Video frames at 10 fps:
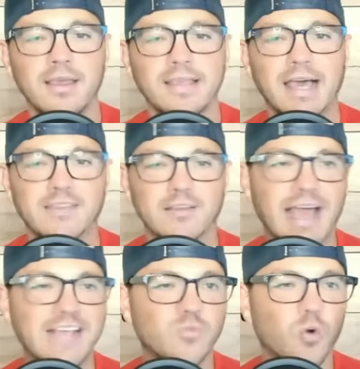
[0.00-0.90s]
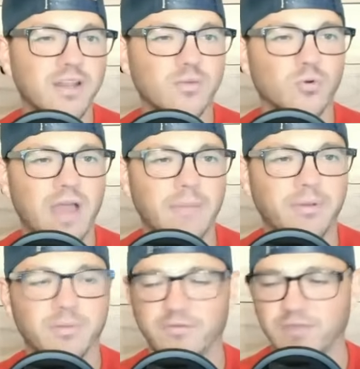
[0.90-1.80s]
the last one, and then we'll wrap it
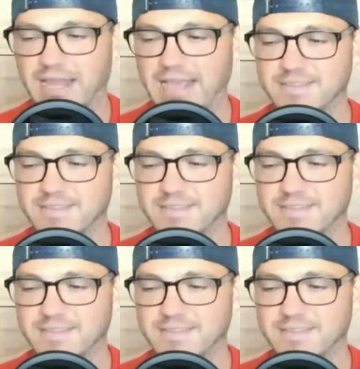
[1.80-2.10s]
up here for the day.